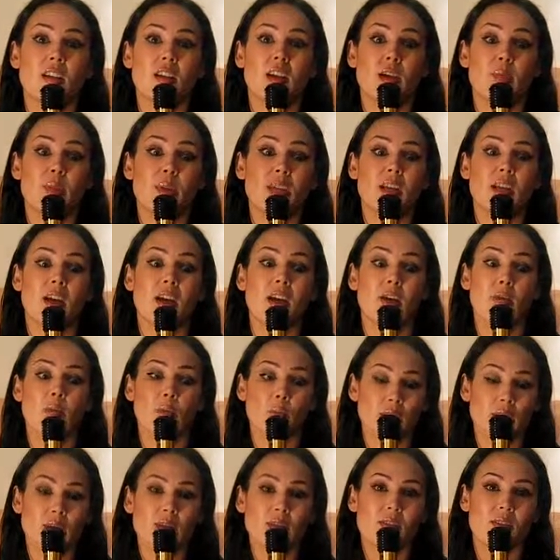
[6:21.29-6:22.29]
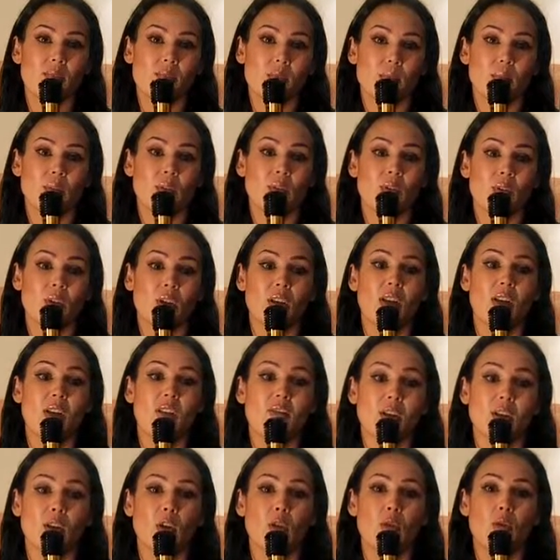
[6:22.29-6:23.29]
I mean, I am one of those people, but
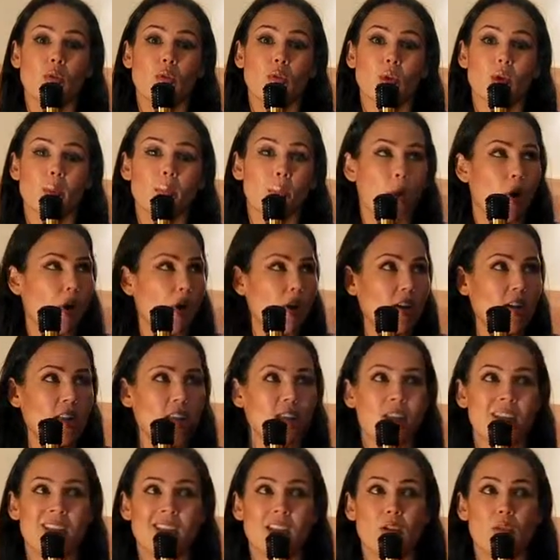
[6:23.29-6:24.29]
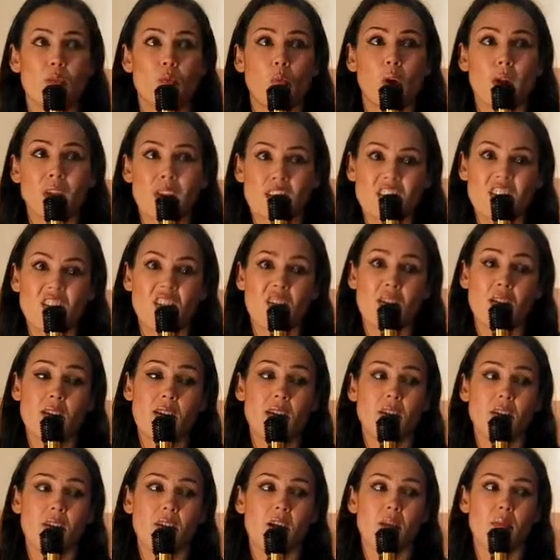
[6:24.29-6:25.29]
if I go to a party in 1 year,
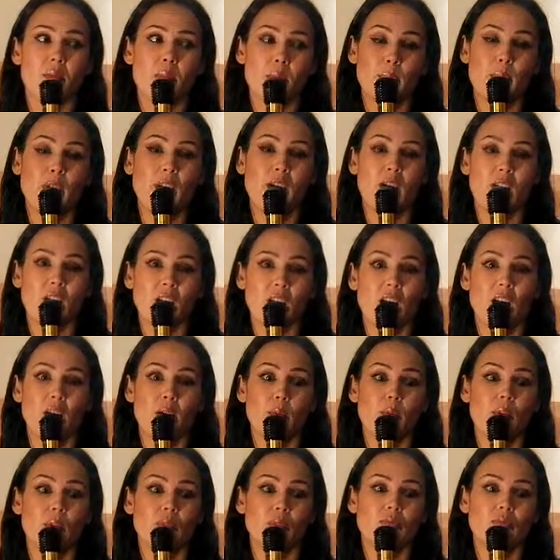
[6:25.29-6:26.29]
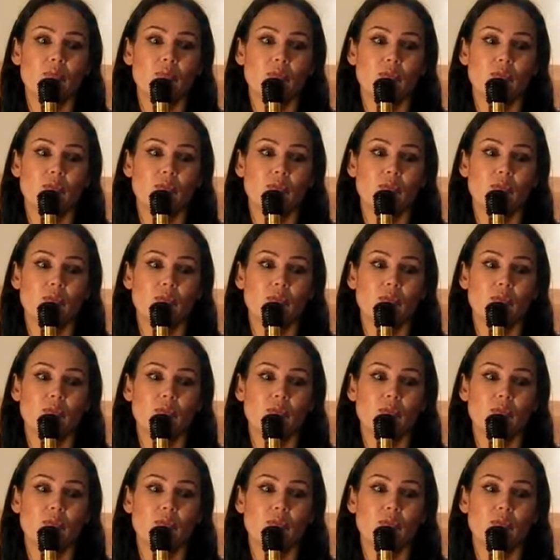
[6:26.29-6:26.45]
maybe I will.